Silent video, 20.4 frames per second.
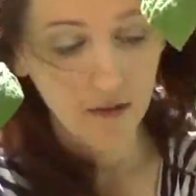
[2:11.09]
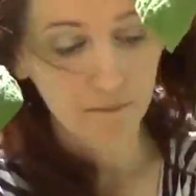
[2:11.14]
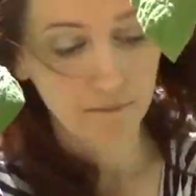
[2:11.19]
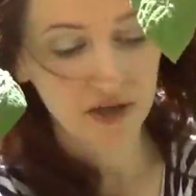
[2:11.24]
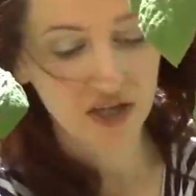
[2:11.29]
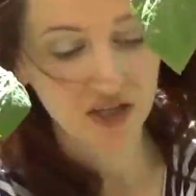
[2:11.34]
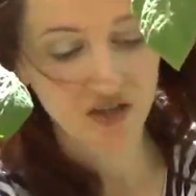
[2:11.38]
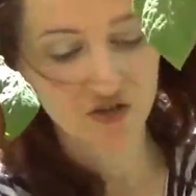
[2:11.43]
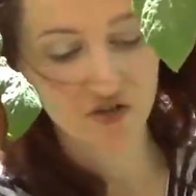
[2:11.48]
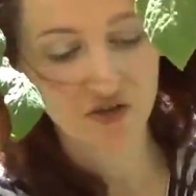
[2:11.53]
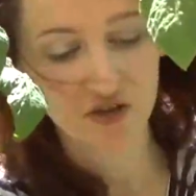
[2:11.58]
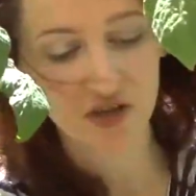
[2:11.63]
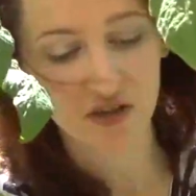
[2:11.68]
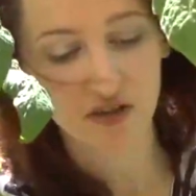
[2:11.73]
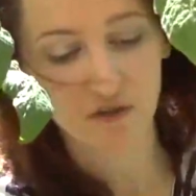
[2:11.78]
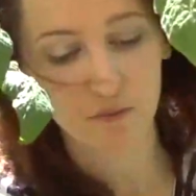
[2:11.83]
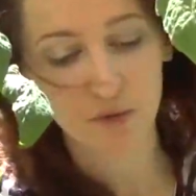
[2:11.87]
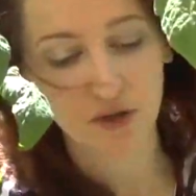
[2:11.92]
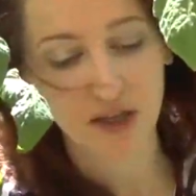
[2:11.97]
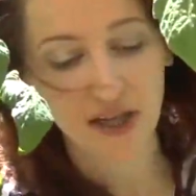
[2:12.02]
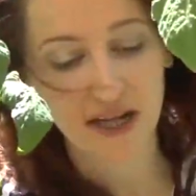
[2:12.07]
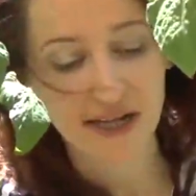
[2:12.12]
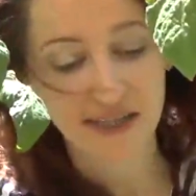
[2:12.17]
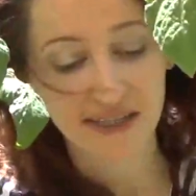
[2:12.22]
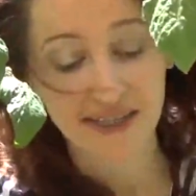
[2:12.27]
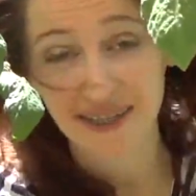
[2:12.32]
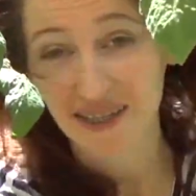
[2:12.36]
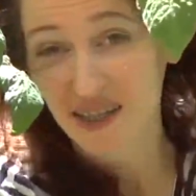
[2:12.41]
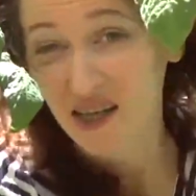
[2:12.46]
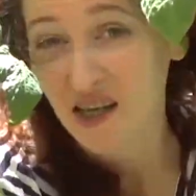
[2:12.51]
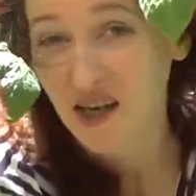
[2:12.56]
Make sure that the
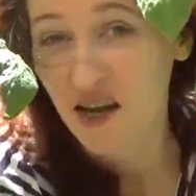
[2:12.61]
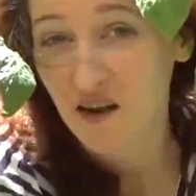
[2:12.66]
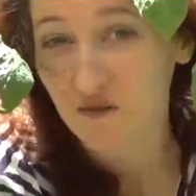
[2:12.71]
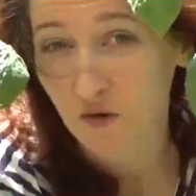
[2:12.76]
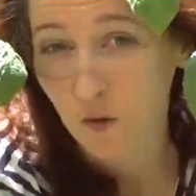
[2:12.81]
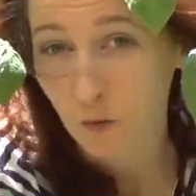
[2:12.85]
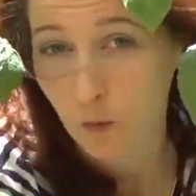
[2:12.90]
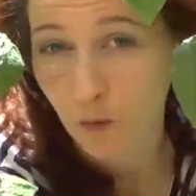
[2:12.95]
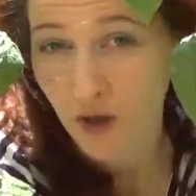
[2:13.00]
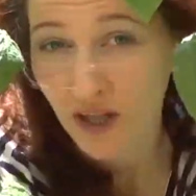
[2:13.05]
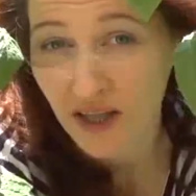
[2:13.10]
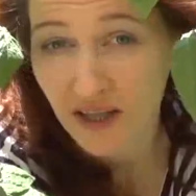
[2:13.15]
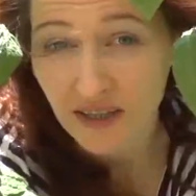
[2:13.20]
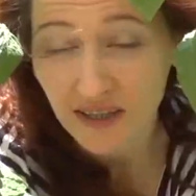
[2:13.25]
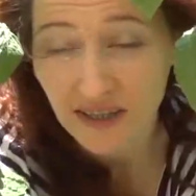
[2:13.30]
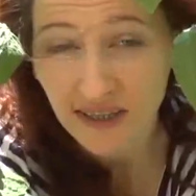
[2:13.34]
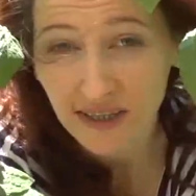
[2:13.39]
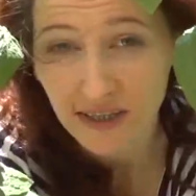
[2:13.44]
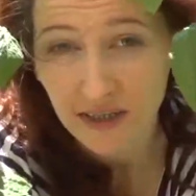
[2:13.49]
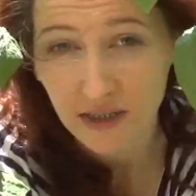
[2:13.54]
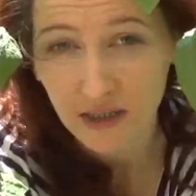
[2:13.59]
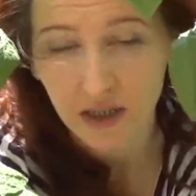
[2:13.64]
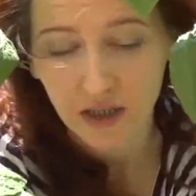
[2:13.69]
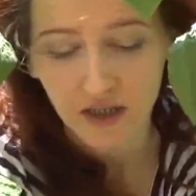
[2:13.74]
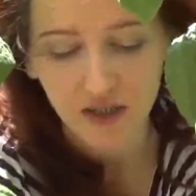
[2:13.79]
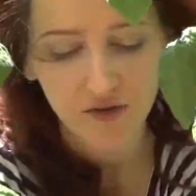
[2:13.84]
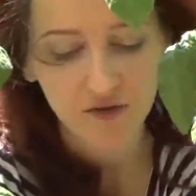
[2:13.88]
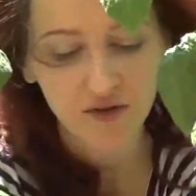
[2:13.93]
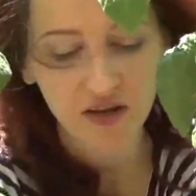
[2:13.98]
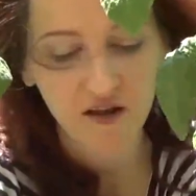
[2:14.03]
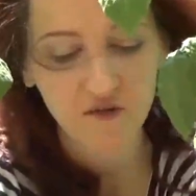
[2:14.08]
plants never wilt.
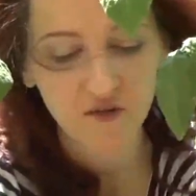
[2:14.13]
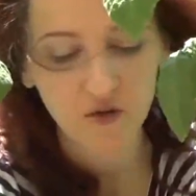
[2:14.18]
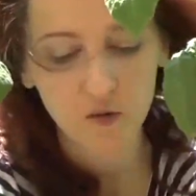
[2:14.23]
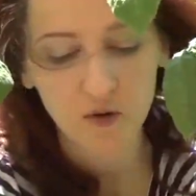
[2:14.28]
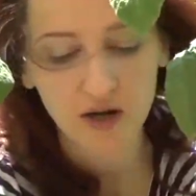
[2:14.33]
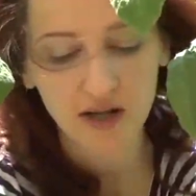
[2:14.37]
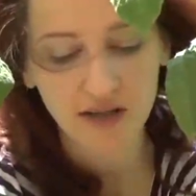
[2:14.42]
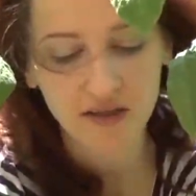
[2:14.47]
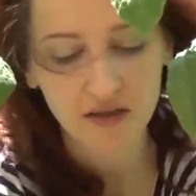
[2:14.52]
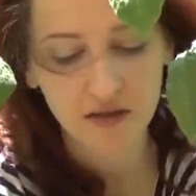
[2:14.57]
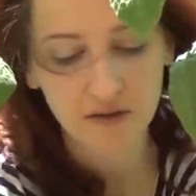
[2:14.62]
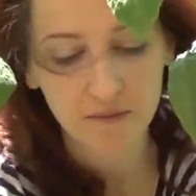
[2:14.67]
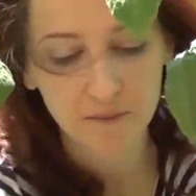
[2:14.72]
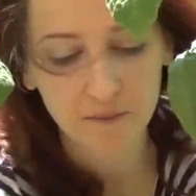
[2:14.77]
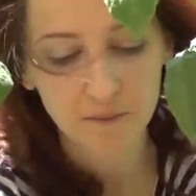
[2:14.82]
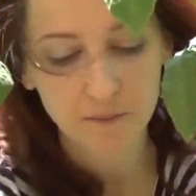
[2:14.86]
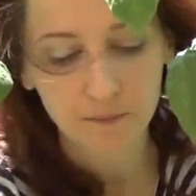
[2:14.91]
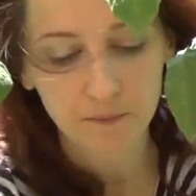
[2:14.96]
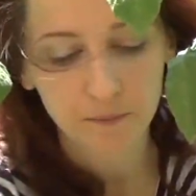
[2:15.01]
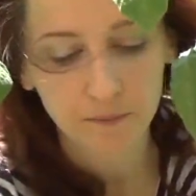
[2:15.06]
You never want them.